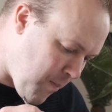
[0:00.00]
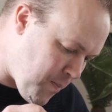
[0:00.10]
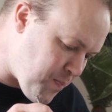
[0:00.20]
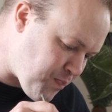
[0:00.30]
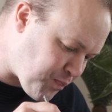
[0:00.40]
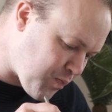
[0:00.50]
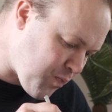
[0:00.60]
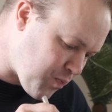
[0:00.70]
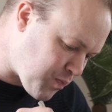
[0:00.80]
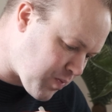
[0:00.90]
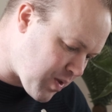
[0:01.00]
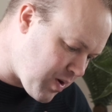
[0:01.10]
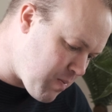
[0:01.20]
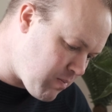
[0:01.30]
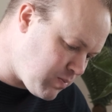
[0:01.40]
And
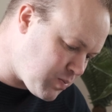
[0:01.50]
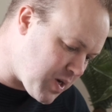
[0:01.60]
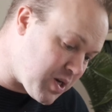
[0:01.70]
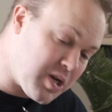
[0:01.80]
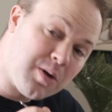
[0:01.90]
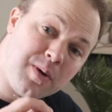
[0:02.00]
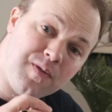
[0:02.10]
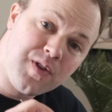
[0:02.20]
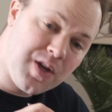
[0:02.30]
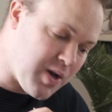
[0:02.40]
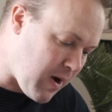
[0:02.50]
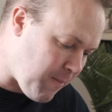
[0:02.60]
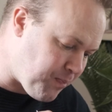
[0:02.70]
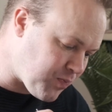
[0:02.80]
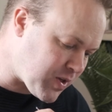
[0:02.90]
a little bit of
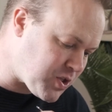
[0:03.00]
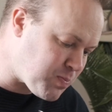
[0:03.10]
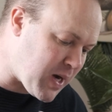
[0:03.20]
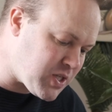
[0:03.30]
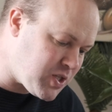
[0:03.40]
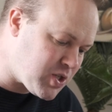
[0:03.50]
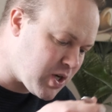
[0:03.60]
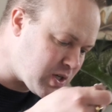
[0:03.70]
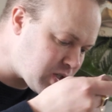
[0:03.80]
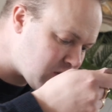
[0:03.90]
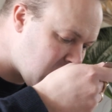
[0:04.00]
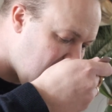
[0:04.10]
the spicy sauce